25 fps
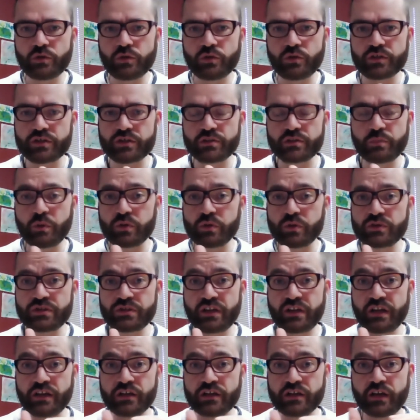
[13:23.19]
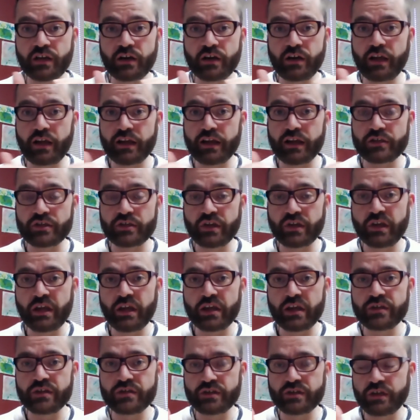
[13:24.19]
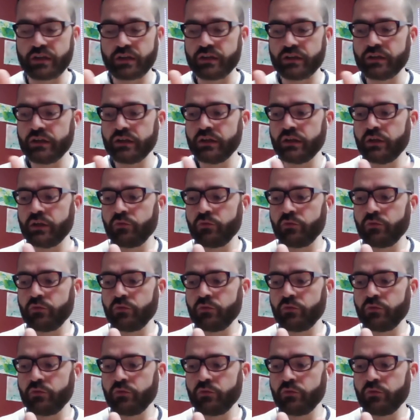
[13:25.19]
or just post-secondary education